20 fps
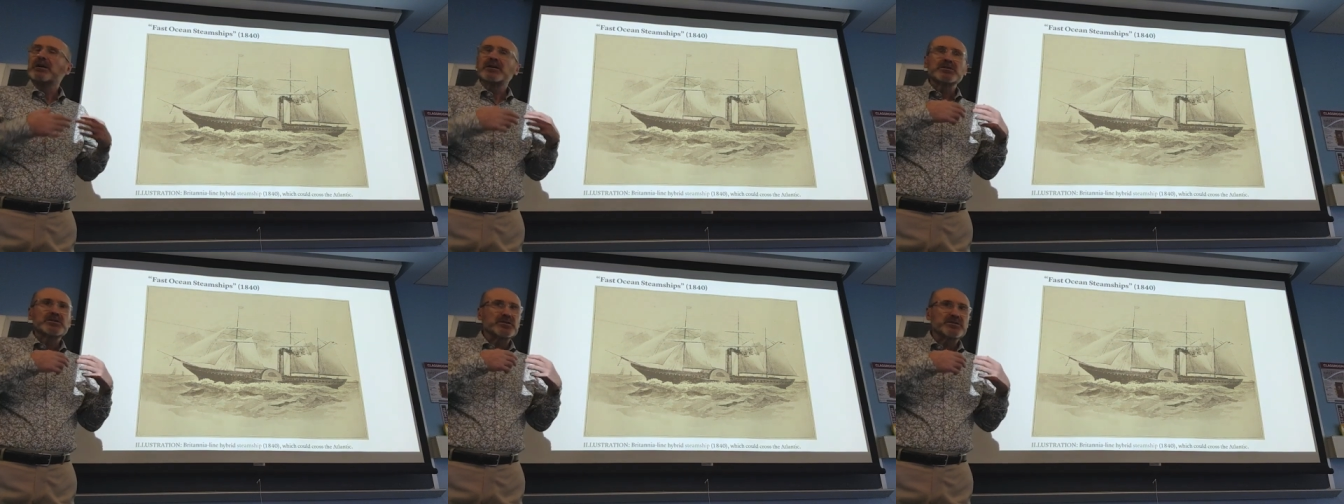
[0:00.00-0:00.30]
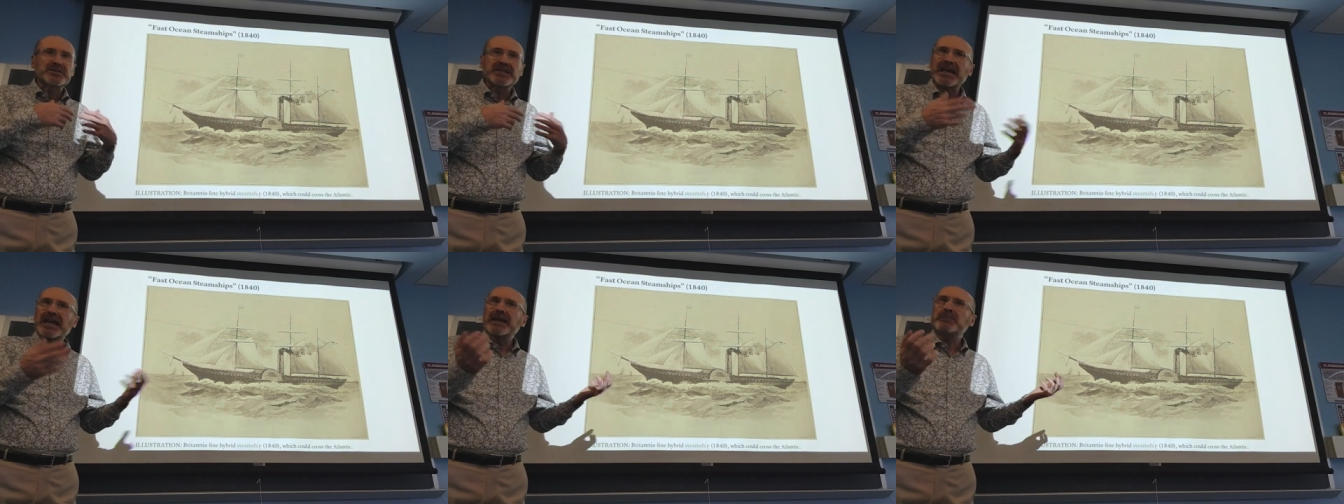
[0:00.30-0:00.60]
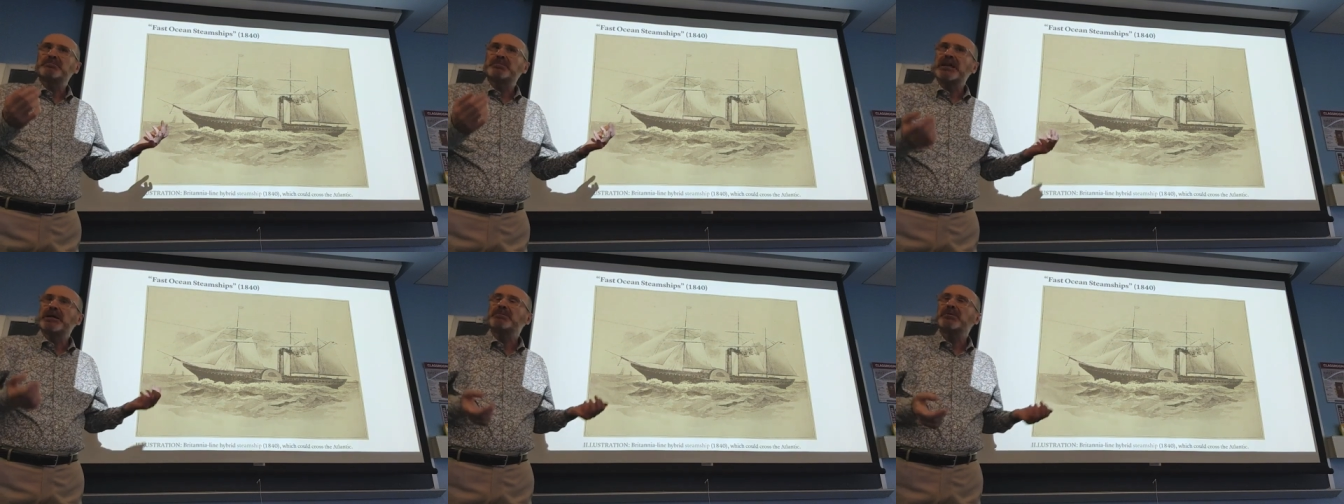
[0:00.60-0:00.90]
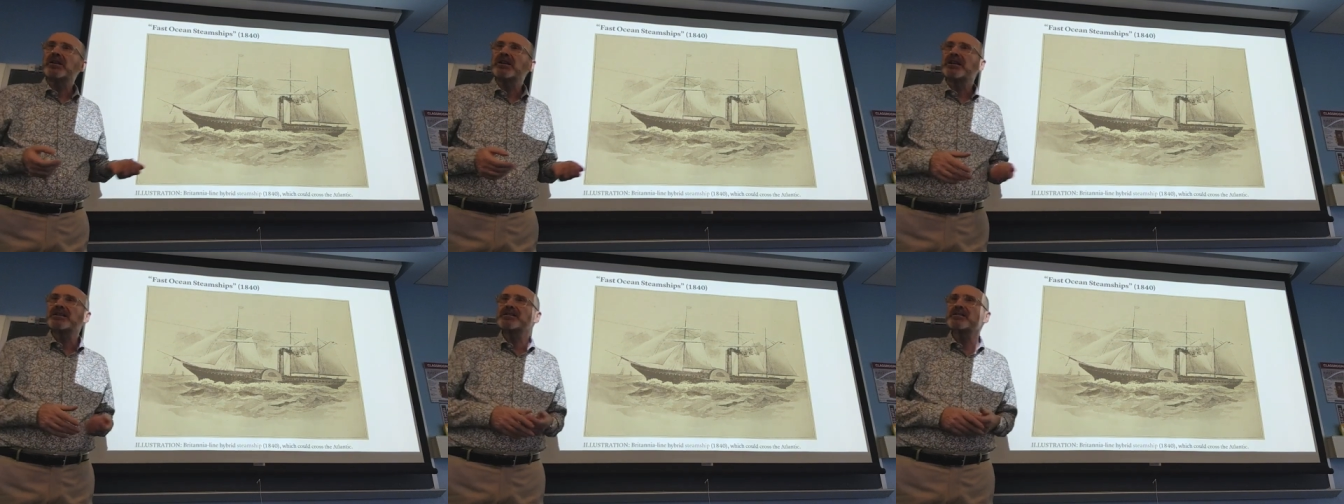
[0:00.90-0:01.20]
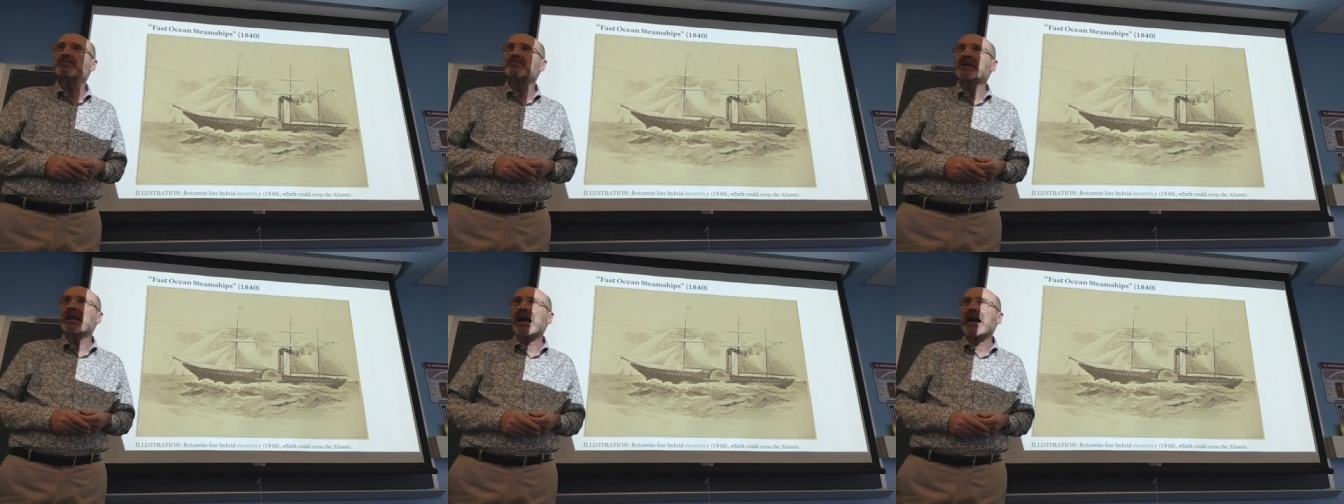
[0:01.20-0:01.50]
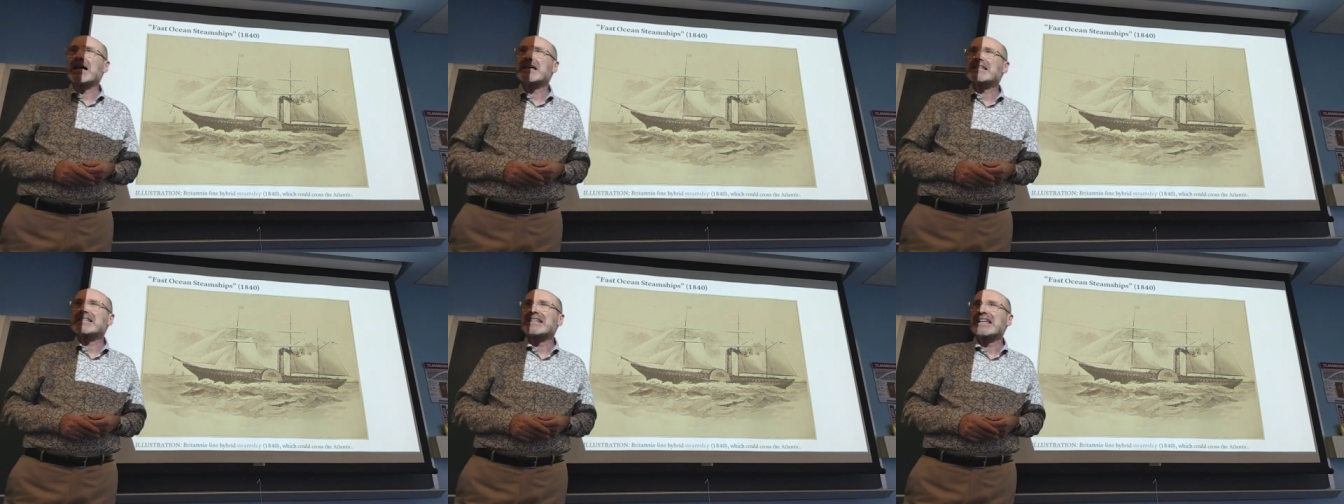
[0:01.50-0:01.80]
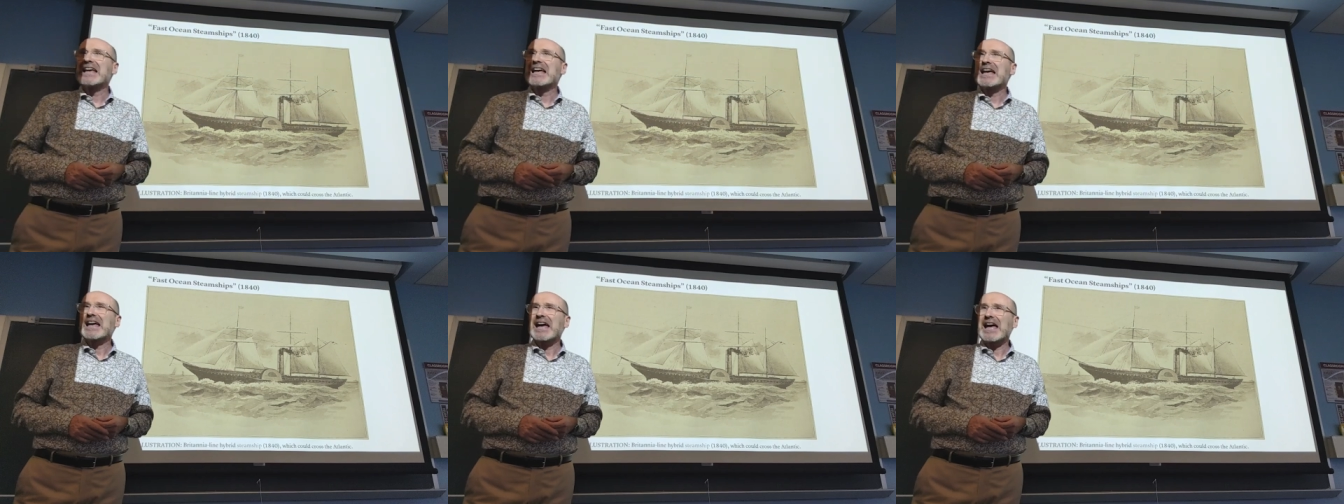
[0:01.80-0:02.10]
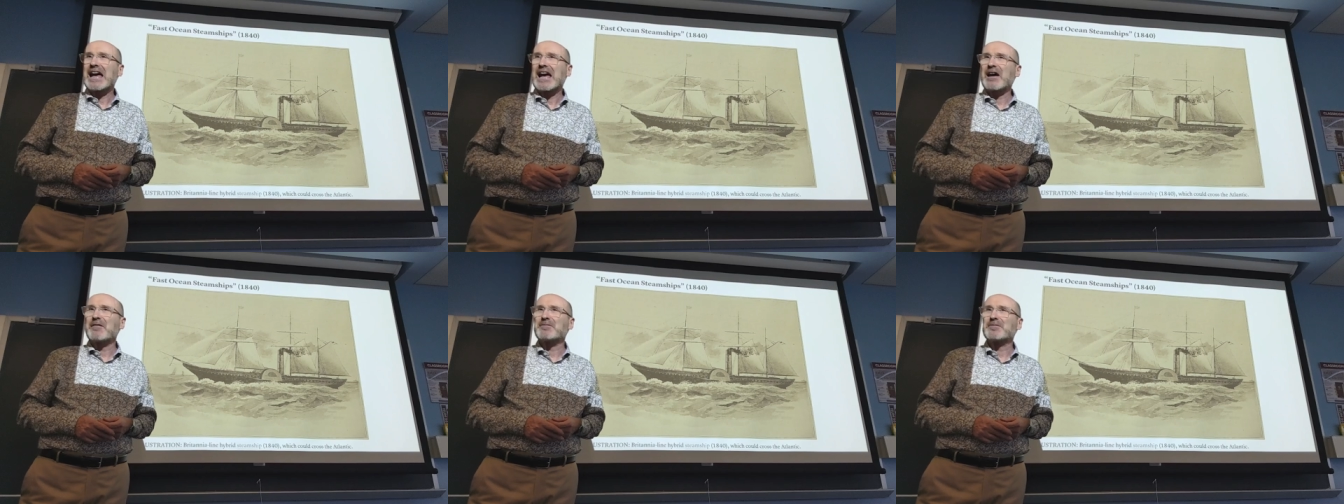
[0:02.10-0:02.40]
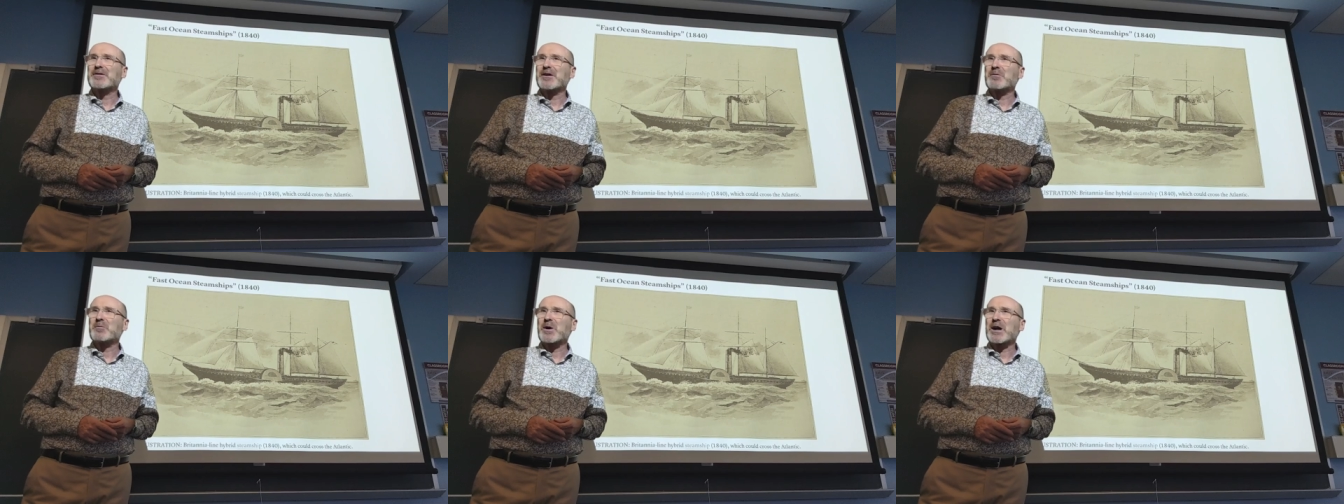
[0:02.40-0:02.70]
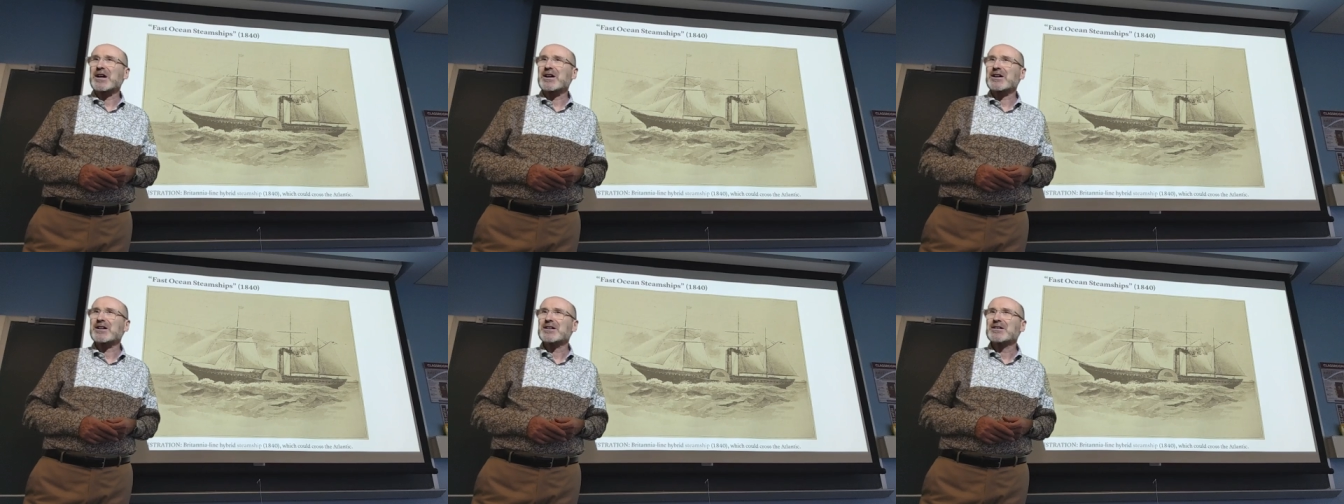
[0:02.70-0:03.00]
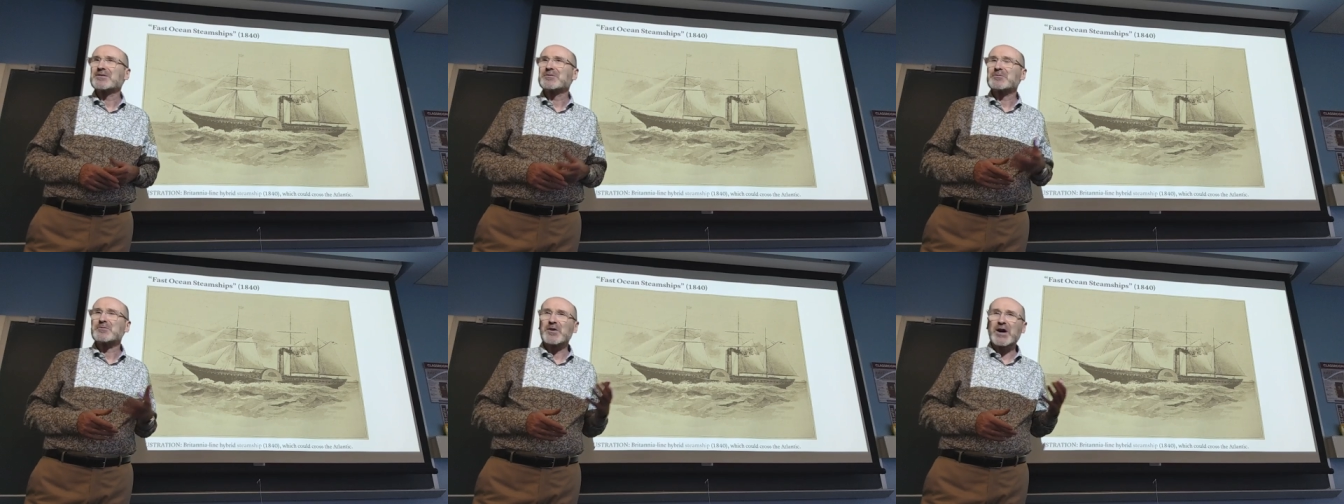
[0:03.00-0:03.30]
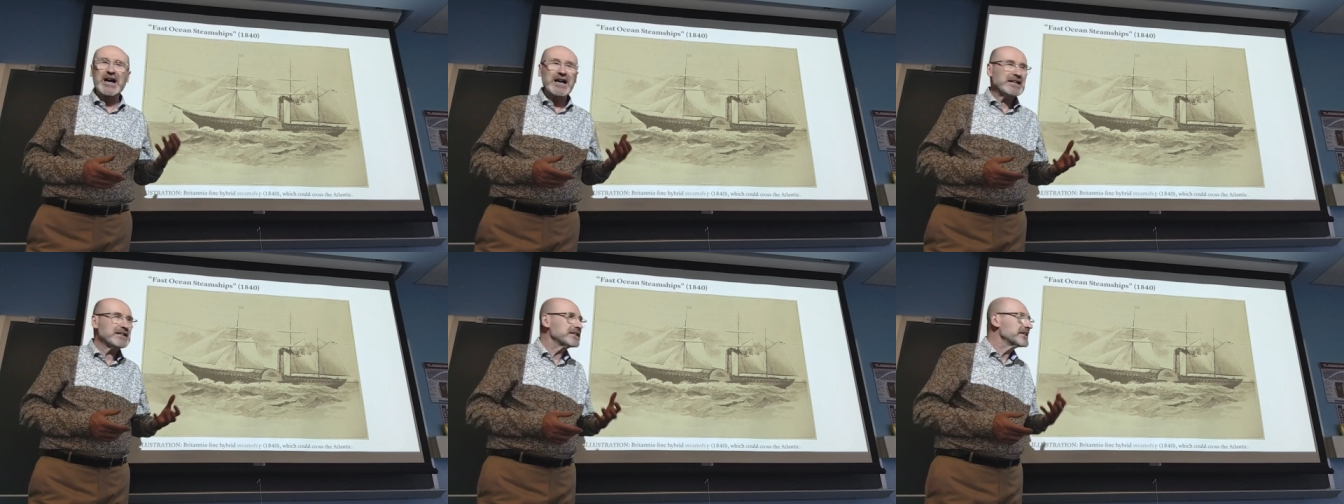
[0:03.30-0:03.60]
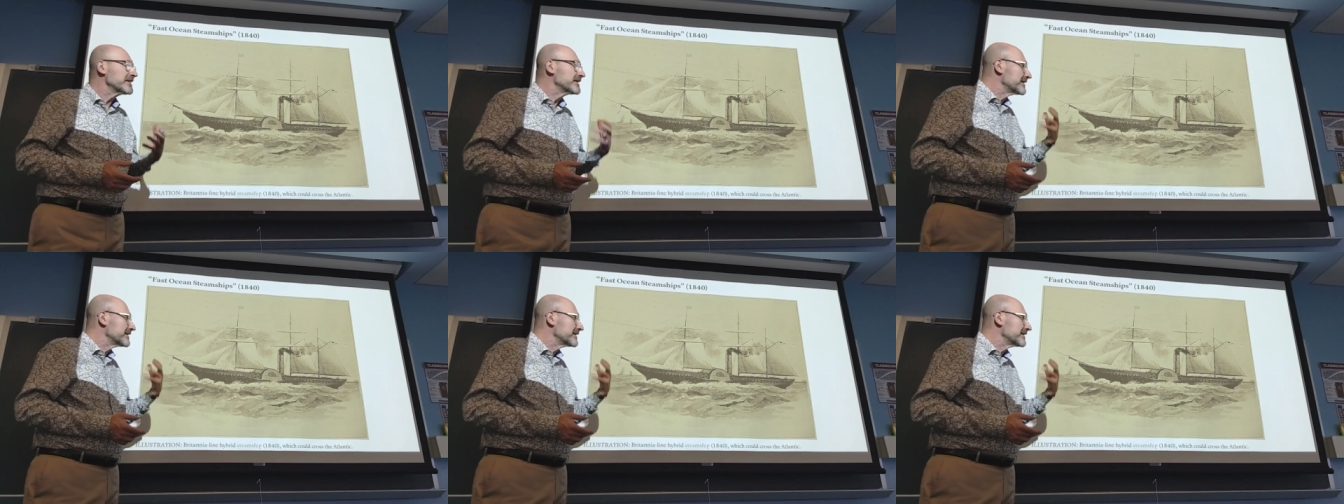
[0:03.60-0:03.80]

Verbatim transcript: to take people and supplies everywhere, right?